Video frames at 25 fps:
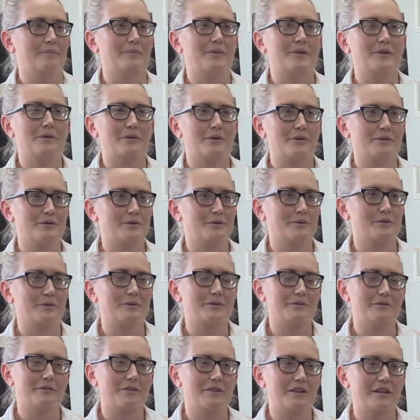those
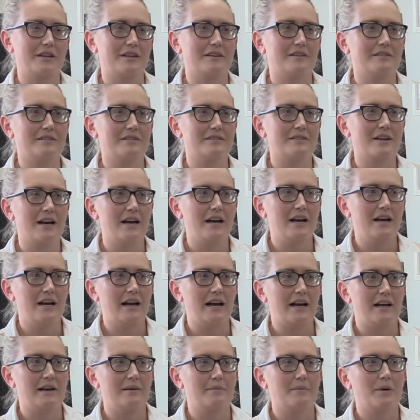sorts of things.
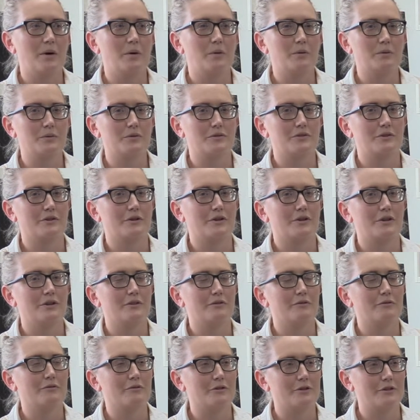
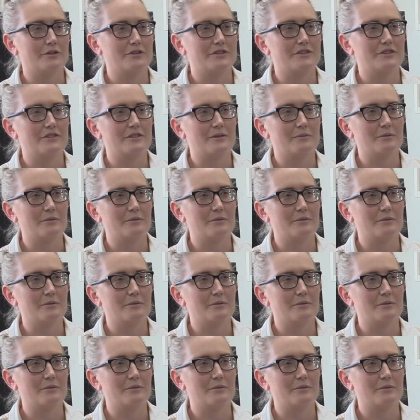Also fruits,